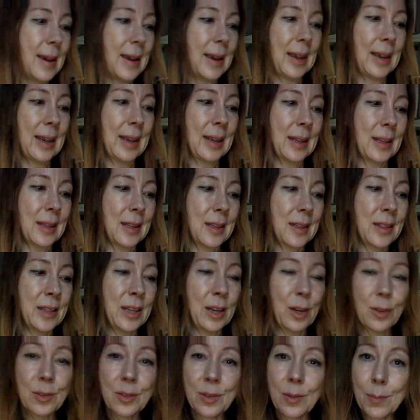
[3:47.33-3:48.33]
it,
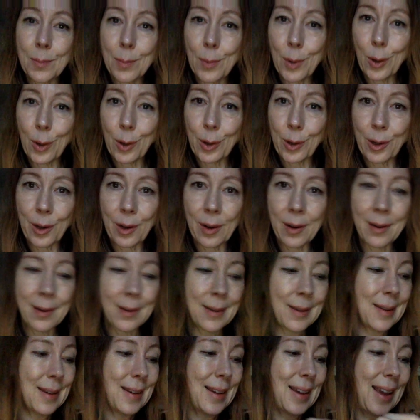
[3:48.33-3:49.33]
there's a murder
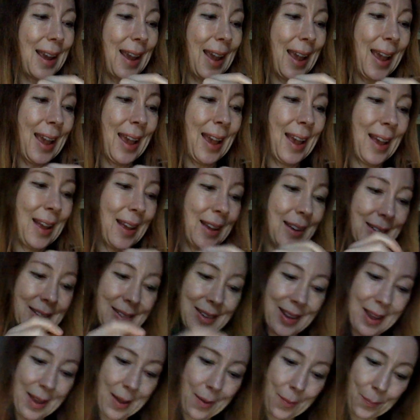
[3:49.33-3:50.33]
and
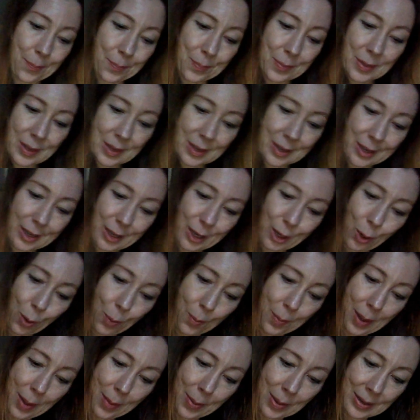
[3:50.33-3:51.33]
um, you know,
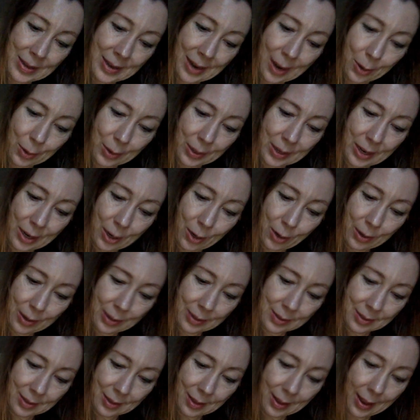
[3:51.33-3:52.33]
maybe down here
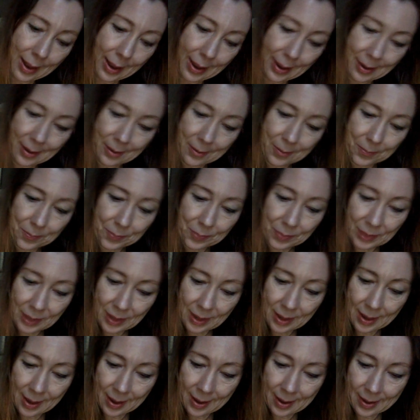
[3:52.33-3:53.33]
it's like
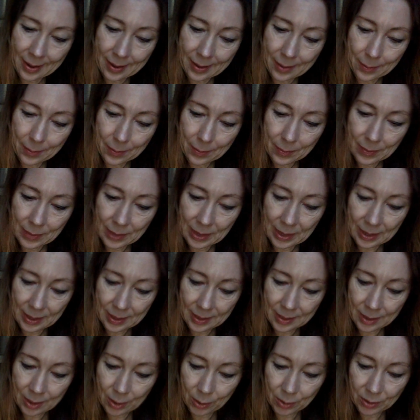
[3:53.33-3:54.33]
um,
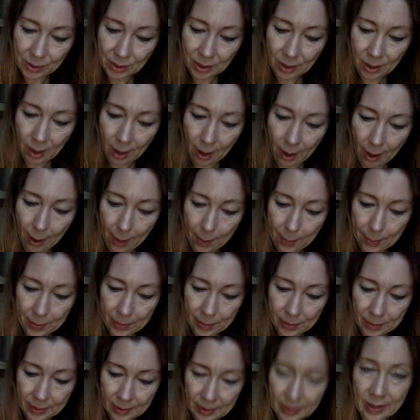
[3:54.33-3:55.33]
there's a cop
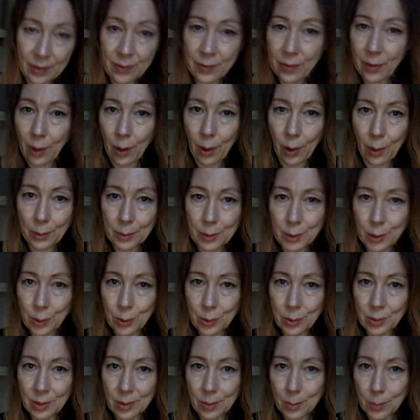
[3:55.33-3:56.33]
involved
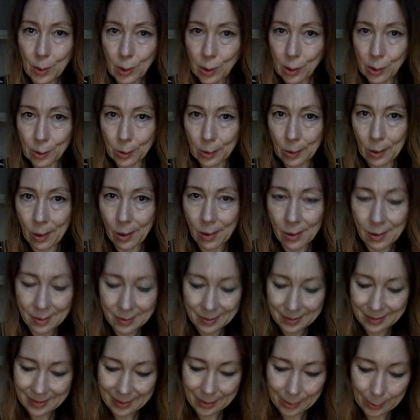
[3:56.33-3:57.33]
who's the murderer,
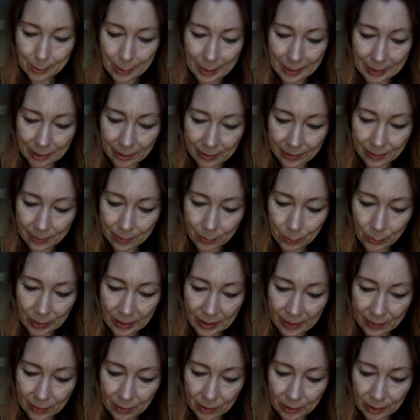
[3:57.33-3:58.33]

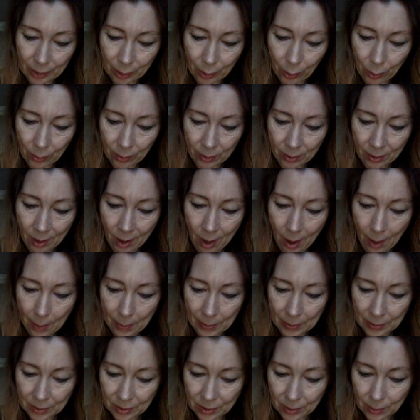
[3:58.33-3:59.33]
whatever, you know, cop
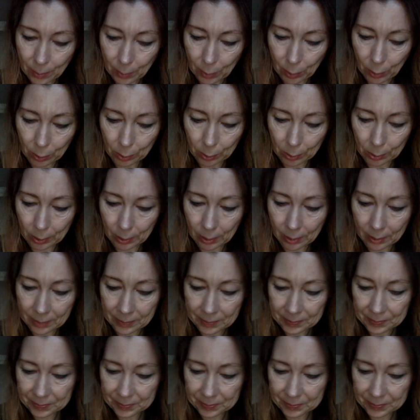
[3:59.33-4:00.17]
is the murderer.